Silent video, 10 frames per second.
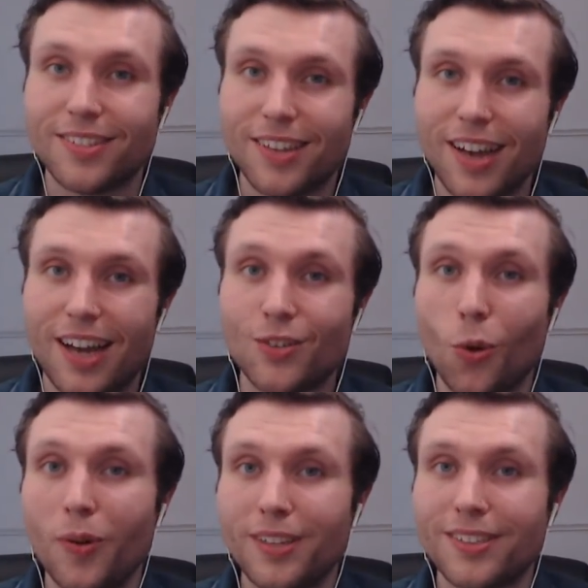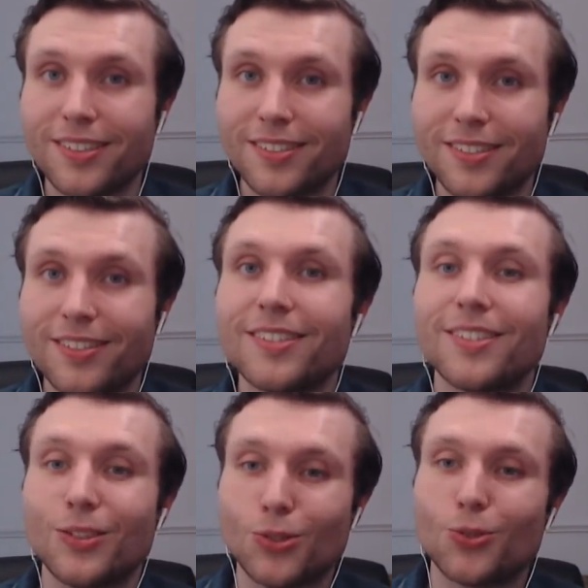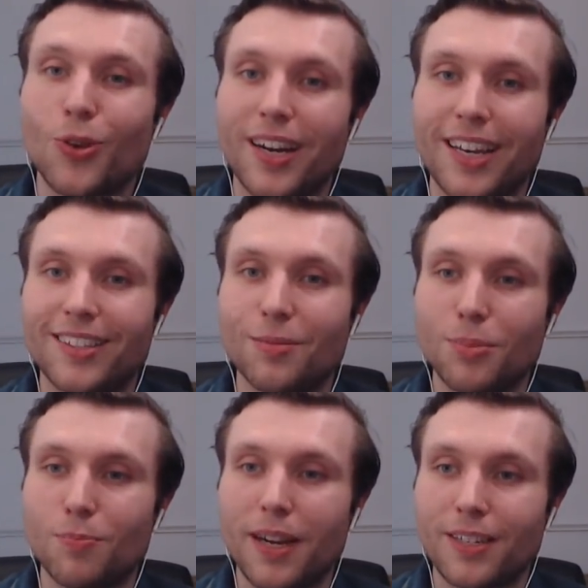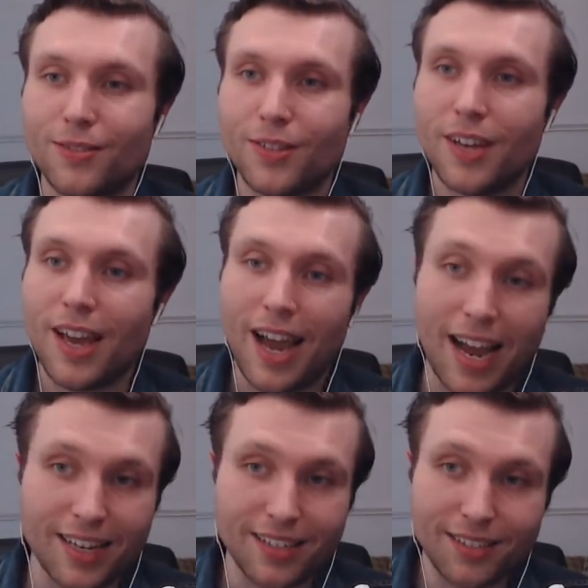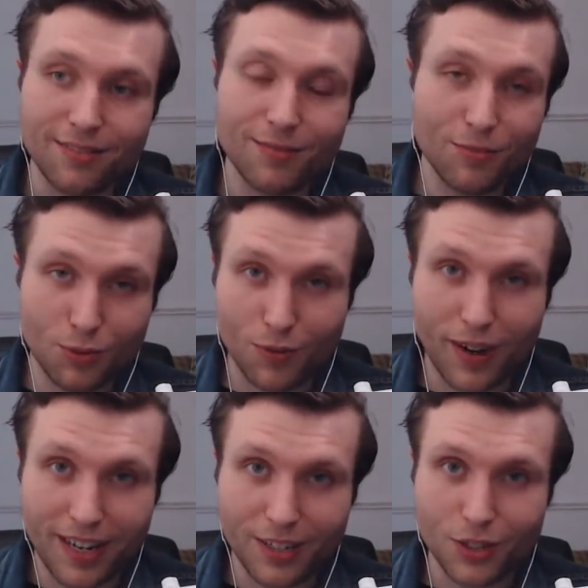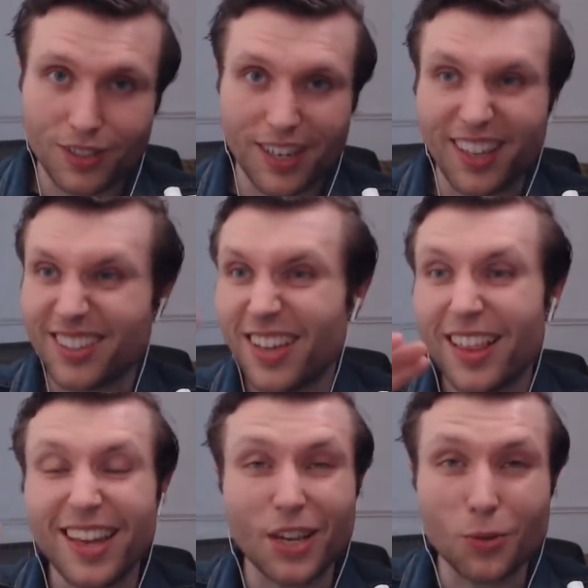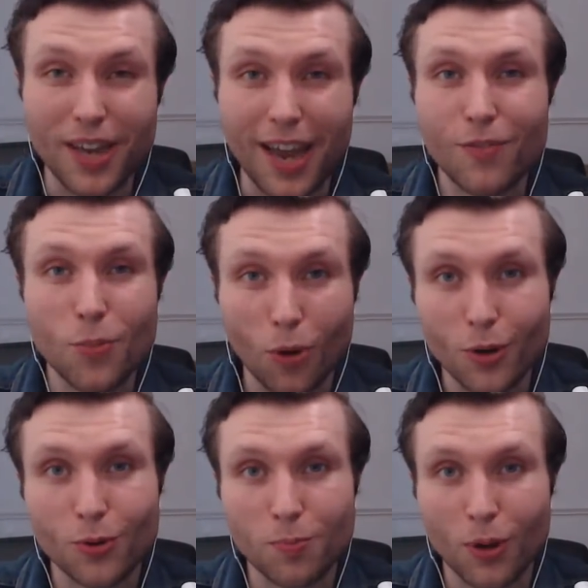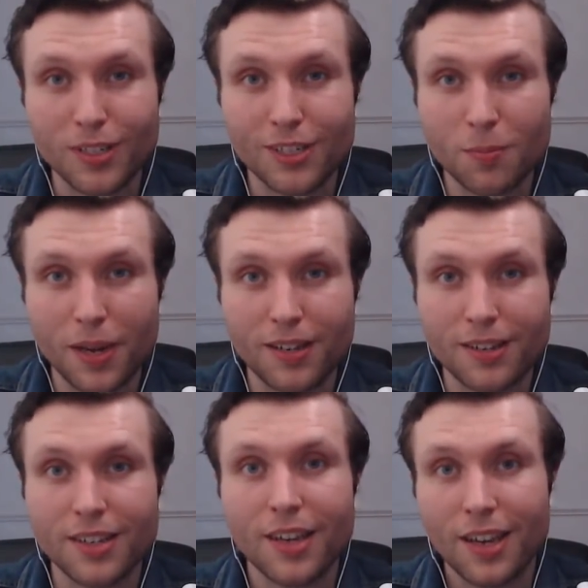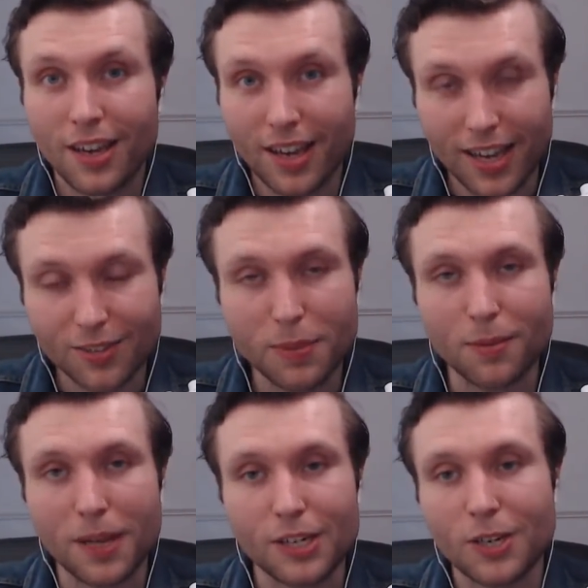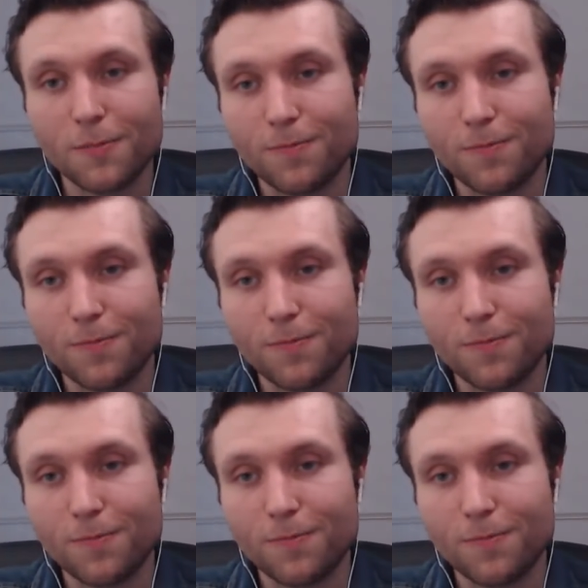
as always, try to gain some perspective. And to finally just say this, thank you to everyone who's participated. It's been a pleasure.